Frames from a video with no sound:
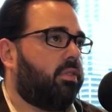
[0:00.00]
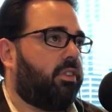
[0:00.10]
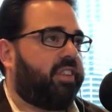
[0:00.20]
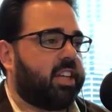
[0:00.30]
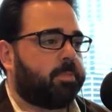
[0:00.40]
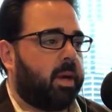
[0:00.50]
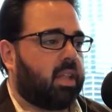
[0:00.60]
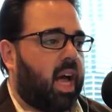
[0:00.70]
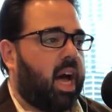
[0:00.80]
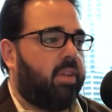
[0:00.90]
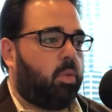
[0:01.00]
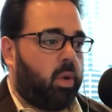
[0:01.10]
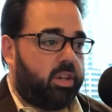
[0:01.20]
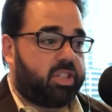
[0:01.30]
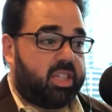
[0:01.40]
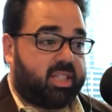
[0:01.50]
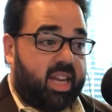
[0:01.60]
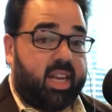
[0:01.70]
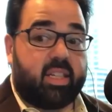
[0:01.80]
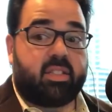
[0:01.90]
for Facebook Live where she
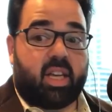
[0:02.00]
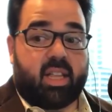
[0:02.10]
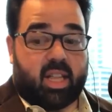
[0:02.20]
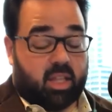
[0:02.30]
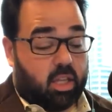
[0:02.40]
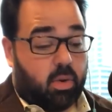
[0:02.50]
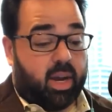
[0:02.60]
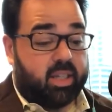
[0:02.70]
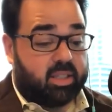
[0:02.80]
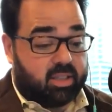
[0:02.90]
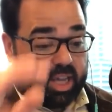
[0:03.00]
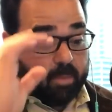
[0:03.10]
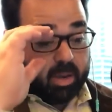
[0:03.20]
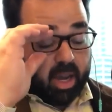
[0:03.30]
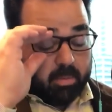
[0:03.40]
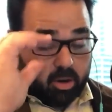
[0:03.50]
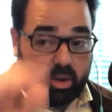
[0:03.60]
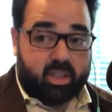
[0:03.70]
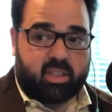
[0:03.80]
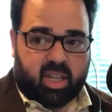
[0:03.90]
says that the U S is keeping
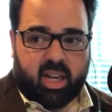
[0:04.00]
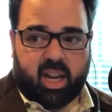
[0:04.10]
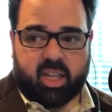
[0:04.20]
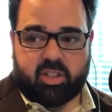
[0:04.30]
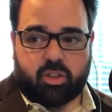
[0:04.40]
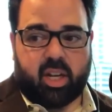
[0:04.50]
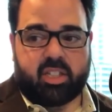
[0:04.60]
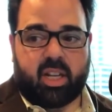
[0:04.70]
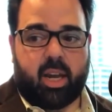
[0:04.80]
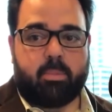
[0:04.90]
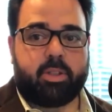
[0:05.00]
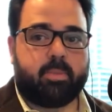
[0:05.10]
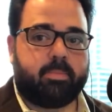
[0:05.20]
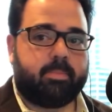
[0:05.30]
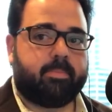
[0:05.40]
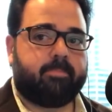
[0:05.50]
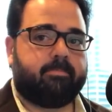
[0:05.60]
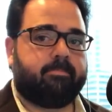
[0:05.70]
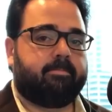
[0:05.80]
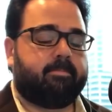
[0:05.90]
immigrants in concentration camps. The
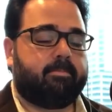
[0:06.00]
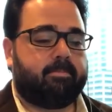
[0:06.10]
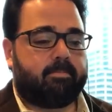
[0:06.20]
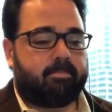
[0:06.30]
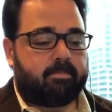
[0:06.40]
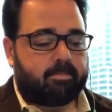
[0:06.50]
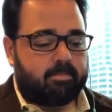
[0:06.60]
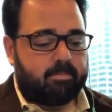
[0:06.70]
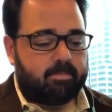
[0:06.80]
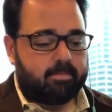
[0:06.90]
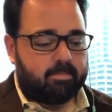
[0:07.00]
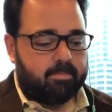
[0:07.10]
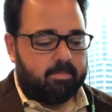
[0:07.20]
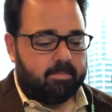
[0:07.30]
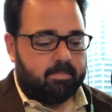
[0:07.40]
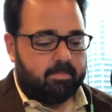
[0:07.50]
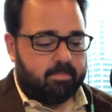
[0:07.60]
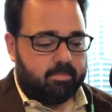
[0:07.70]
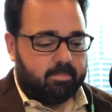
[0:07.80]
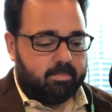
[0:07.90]
United States is running
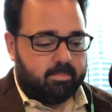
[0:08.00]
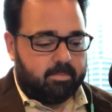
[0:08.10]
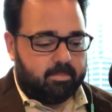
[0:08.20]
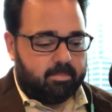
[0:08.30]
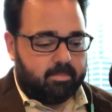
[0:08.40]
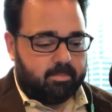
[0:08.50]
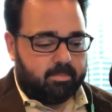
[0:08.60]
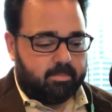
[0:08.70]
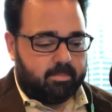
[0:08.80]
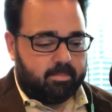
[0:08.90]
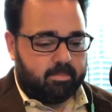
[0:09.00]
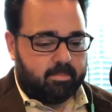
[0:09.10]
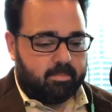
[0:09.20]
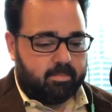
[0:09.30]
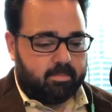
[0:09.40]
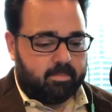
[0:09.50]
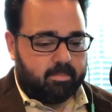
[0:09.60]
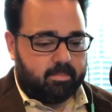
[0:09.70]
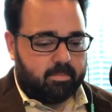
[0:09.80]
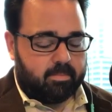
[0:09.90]
concentration camps on our southern
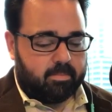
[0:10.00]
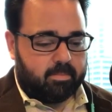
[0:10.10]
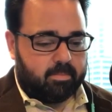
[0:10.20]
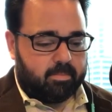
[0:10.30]
border.